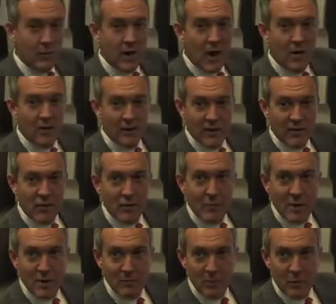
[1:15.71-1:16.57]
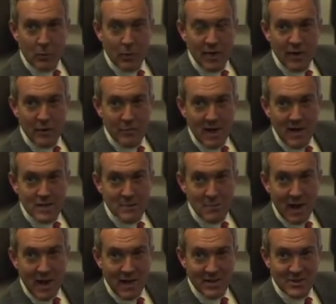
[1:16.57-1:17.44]
we're never going to be able to read everybody's
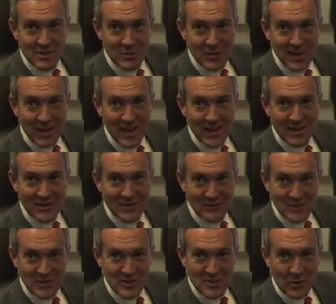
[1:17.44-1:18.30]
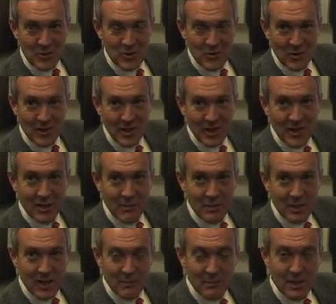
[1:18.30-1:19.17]
minds, and we can't get the results before they
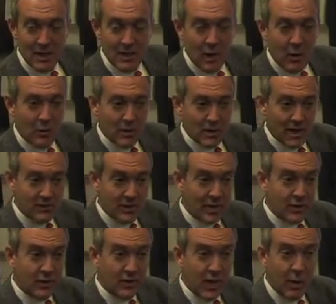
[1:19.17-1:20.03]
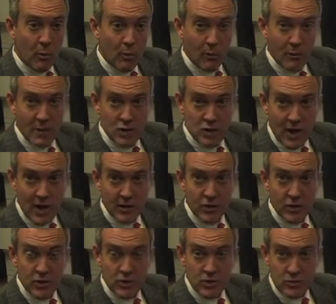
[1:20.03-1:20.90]
come in. But, you know, I think tonight what we're going to be trying
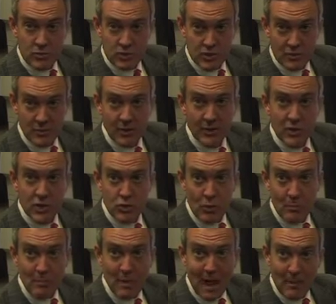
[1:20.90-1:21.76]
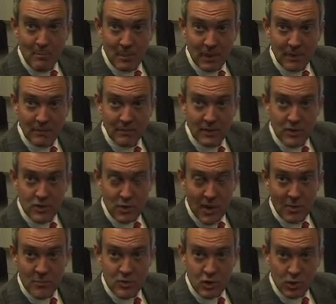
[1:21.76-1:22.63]
to do is doing some additional mapping.
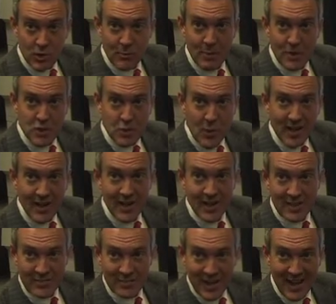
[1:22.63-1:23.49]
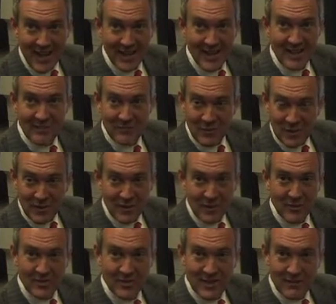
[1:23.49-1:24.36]
So I'm sure there'll be tweaking of that if we
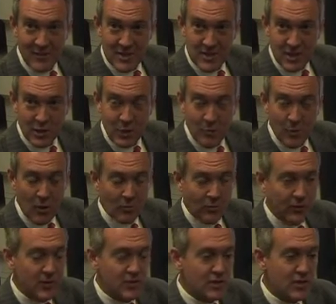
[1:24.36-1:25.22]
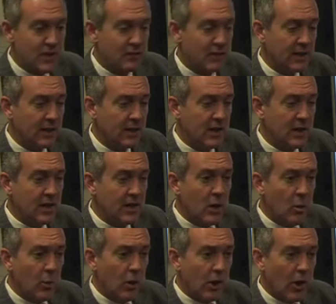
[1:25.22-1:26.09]
don't, if it doesn't go perfectly this evening.
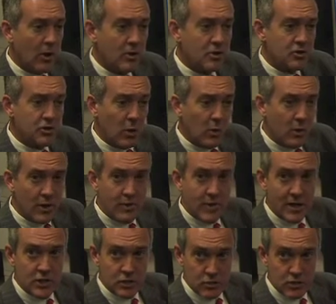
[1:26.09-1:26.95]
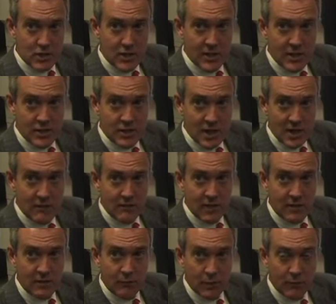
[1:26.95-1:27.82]
But also, one of the things you'll see this
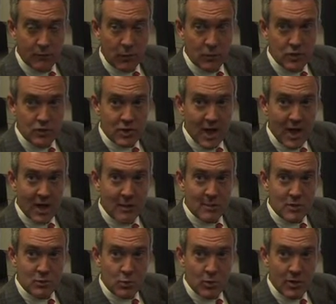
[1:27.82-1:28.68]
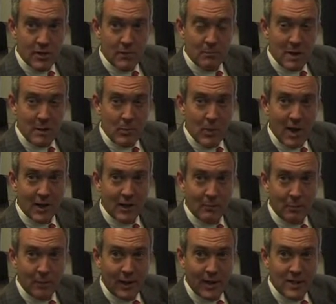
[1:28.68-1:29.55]
evening for the first time is when people had
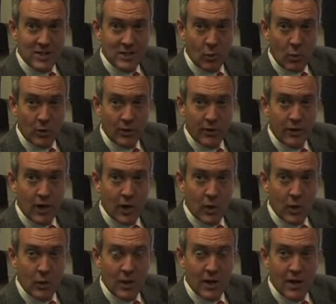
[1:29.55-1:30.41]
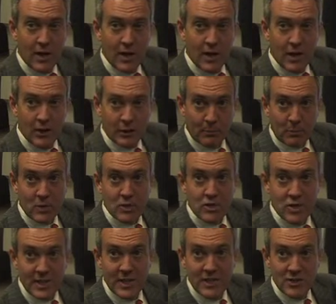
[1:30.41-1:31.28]
complaints and want to know the
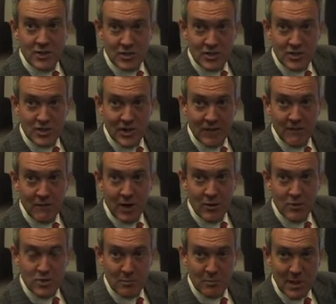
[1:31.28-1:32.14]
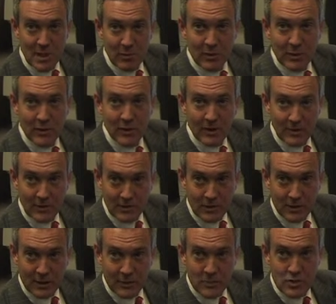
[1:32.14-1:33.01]
percentages of votes and be able to
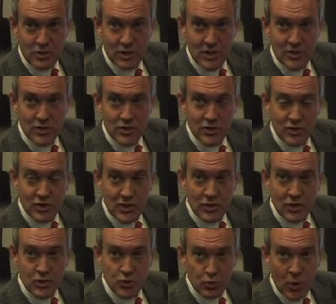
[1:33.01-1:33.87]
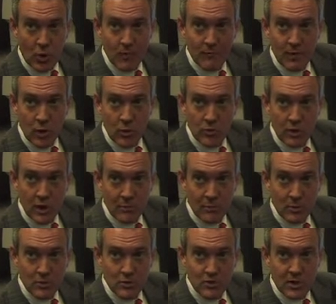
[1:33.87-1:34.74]
look at percentages instead of just raw vote
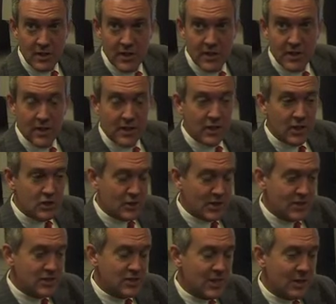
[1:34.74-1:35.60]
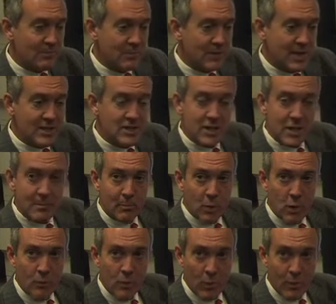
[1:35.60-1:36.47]
numbers. So that's an
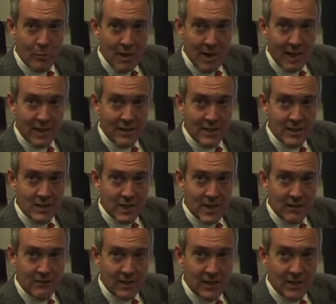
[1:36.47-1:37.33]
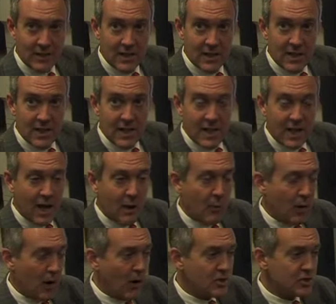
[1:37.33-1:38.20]
improvement we're making this evening.
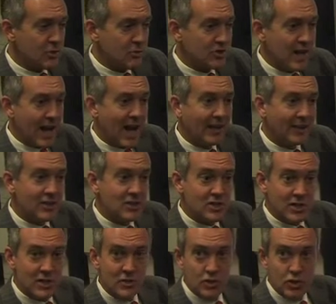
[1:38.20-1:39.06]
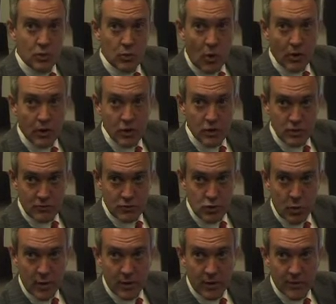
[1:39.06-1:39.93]
And we also tie this into our use of
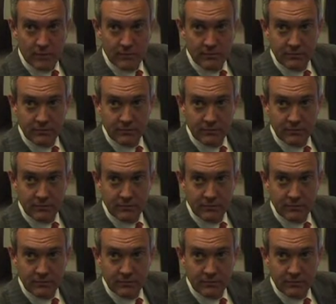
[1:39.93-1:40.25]
Twitter